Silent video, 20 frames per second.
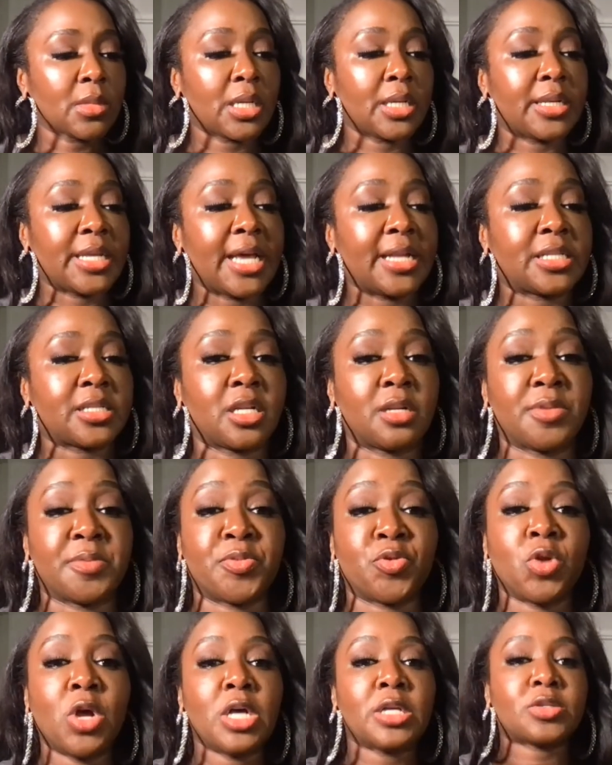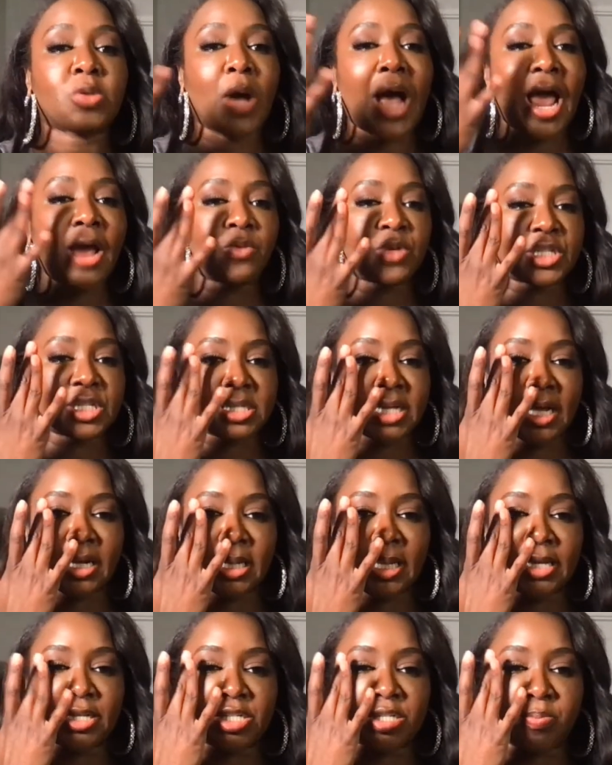that is going to be beautiful so i would just kind of
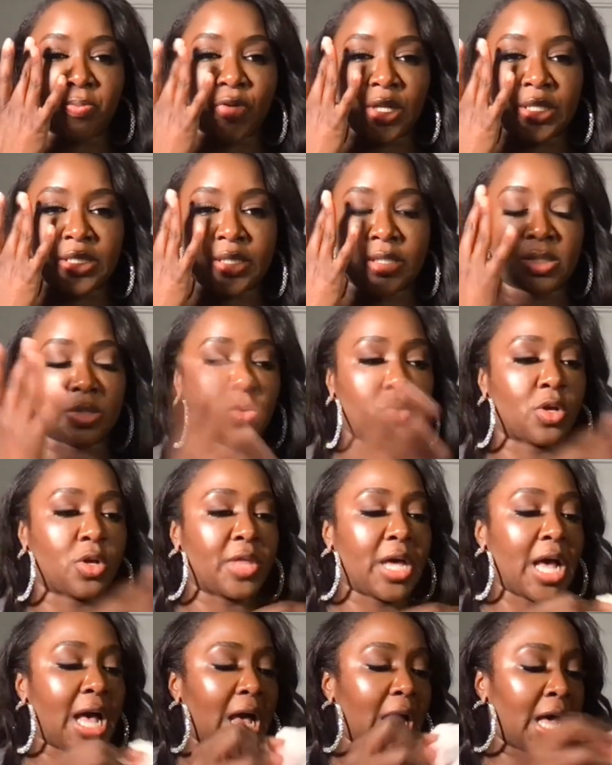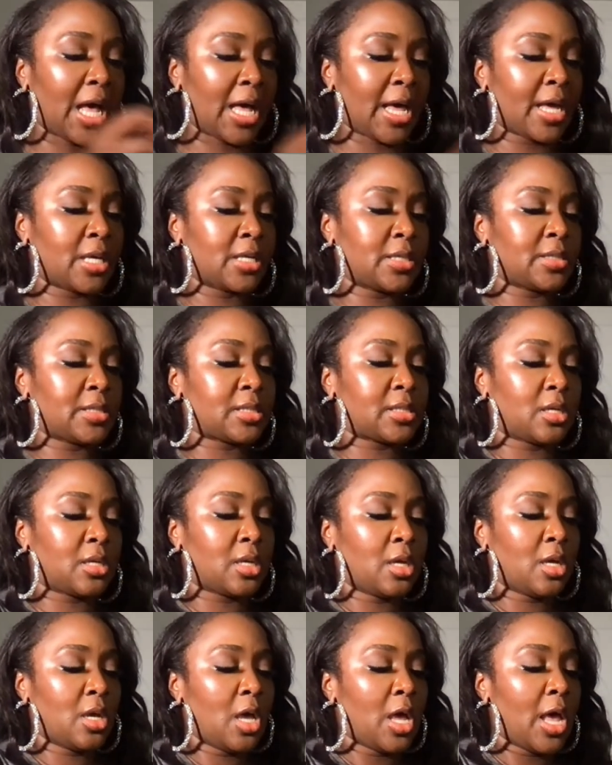like just press this on the eyes
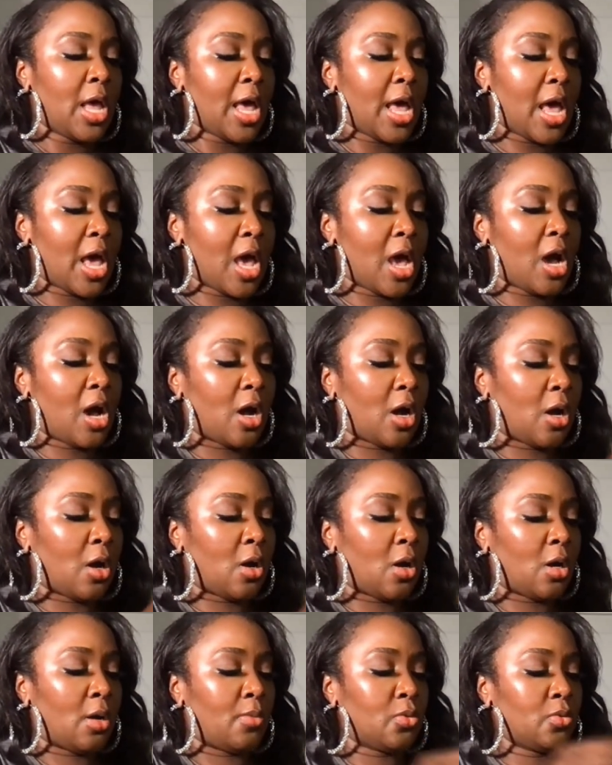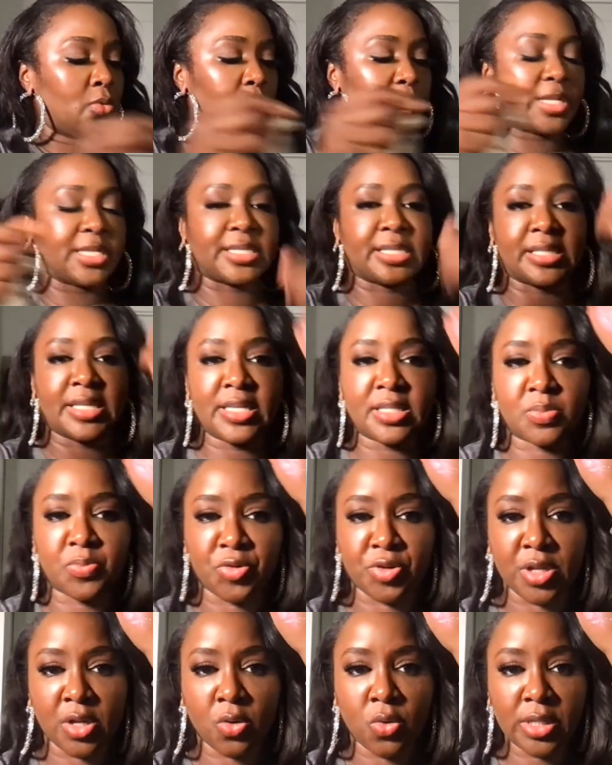um oh and it sets
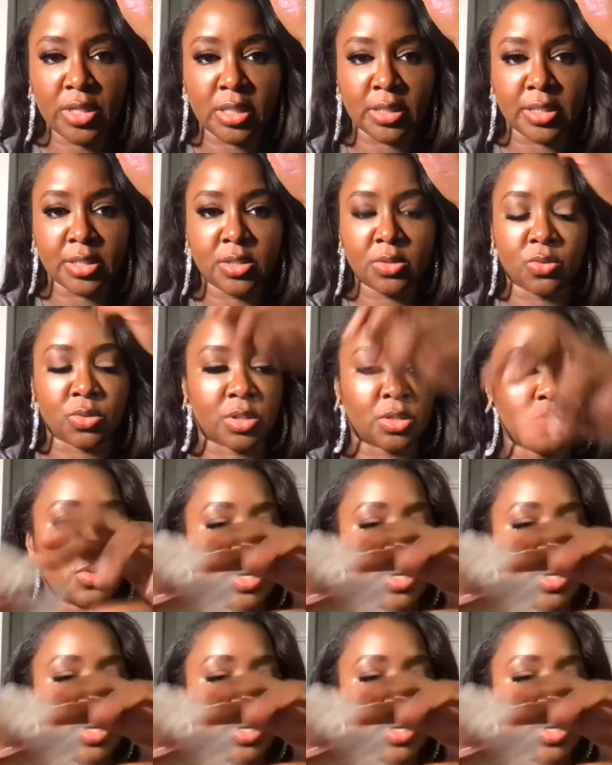pretty quickly too so you